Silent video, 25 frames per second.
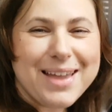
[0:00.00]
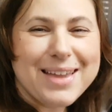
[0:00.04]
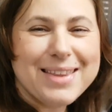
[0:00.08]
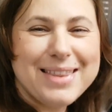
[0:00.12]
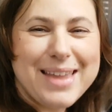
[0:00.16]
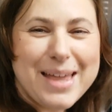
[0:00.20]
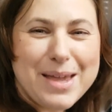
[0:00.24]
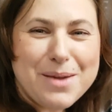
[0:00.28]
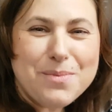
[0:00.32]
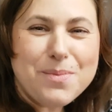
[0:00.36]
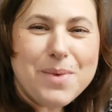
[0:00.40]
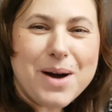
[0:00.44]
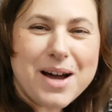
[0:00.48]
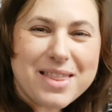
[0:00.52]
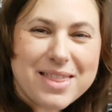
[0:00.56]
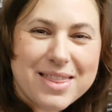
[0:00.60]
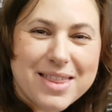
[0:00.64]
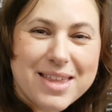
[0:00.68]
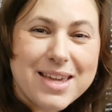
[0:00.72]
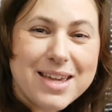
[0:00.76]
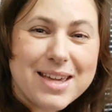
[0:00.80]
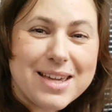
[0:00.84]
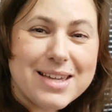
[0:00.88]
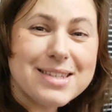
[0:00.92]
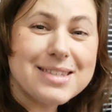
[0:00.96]
name one
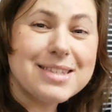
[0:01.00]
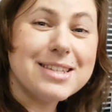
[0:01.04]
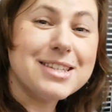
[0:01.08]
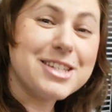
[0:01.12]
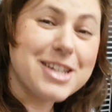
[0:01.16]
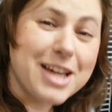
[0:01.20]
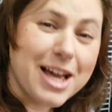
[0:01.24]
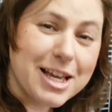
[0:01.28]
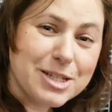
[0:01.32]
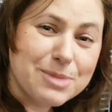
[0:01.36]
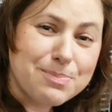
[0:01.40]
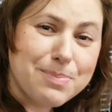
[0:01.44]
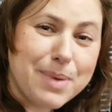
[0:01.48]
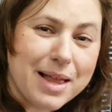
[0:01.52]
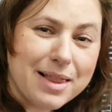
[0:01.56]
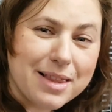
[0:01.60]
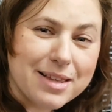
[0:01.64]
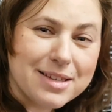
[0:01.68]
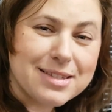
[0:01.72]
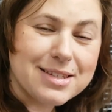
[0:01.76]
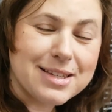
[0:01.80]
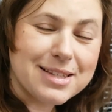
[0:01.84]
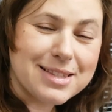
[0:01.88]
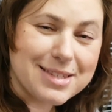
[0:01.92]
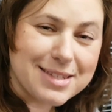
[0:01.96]
thing, is the chess
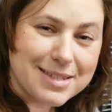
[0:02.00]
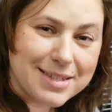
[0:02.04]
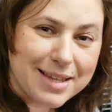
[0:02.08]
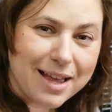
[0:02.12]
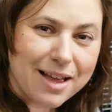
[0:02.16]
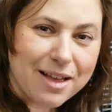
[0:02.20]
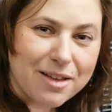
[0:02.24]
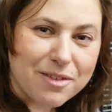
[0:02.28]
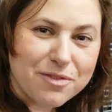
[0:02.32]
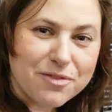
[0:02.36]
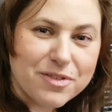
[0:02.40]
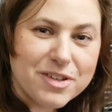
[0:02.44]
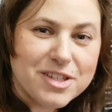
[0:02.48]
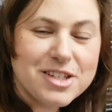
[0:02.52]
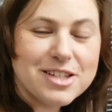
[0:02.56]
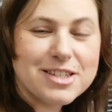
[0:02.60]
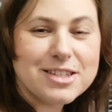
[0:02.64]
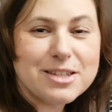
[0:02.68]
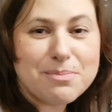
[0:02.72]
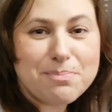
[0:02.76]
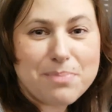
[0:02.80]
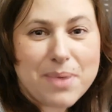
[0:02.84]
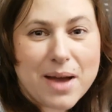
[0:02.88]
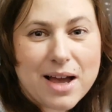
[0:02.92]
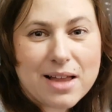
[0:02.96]
palace itself, which is
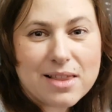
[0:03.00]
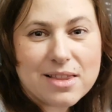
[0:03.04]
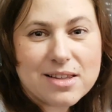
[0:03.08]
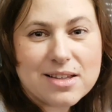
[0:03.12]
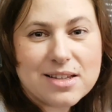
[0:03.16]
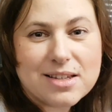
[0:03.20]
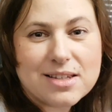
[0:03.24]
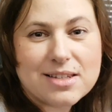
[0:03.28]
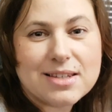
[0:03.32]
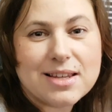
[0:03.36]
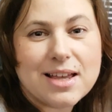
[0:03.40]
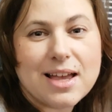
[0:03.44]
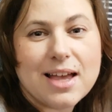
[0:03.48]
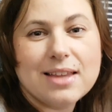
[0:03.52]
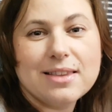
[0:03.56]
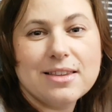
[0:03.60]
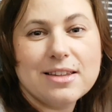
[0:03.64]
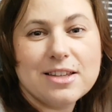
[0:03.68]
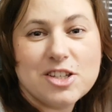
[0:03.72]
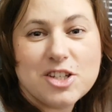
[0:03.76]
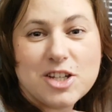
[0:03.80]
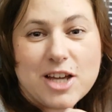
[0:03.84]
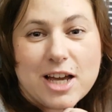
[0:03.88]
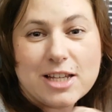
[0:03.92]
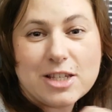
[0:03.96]
a palace, and the
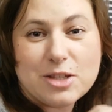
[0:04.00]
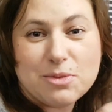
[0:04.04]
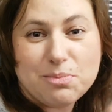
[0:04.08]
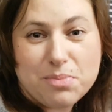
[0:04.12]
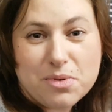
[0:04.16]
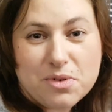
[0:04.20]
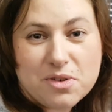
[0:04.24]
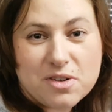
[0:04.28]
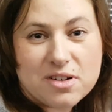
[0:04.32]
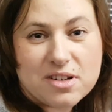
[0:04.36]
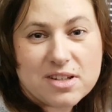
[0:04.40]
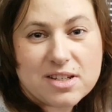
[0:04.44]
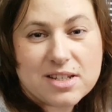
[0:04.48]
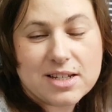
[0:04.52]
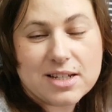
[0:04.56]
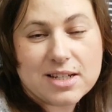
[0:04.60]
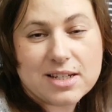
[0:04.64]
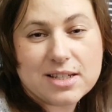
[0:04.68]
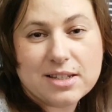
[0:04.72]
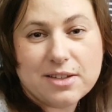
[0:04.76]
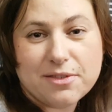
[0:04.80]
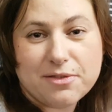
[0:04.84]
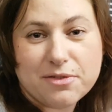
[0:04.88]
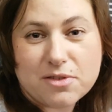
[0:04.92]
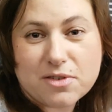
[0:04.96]
chessboard, the
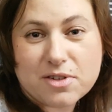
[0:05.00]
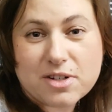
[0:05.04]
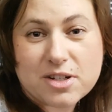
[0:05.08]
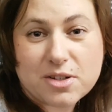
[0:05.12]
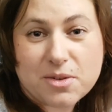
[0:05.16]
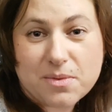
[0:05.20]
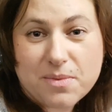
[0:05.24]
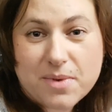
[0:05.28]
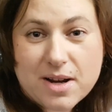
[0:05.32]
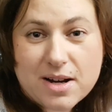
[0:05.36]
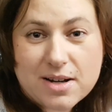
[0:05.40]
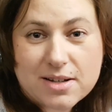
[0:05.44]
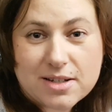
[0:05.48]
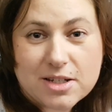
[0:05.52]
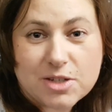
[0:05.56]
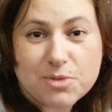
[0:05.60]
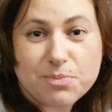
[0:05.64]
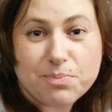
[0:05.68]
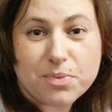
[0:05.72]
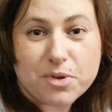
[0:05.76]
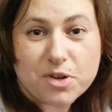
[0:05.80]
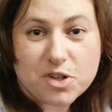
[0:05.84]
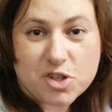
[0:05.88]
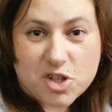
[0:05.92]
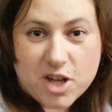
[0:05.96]
64 squares, is
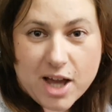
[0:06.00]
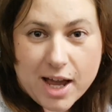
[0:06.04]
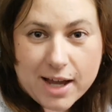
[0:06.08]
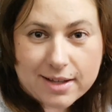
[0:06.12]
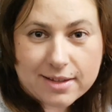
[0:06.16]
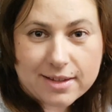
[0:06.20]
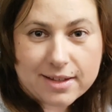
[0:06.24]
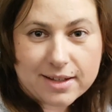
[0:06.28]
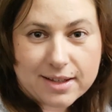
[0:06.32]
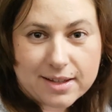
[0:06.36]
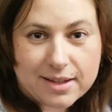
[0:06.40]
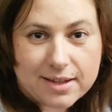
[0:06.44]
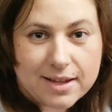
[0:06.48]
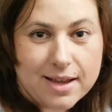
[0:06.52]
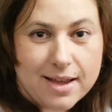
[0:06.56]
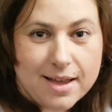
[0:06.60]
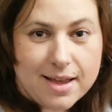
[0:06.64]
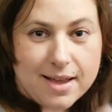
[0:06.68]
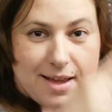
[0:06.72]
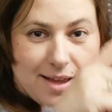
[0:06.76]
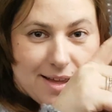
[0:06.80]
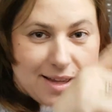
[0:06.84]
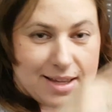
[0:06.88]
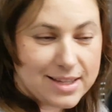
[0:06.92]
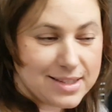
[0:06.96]
projected.
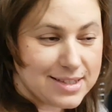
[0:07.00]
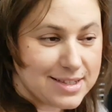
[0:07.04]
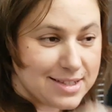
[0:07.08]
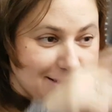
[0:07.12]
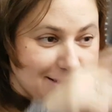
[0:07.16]
It's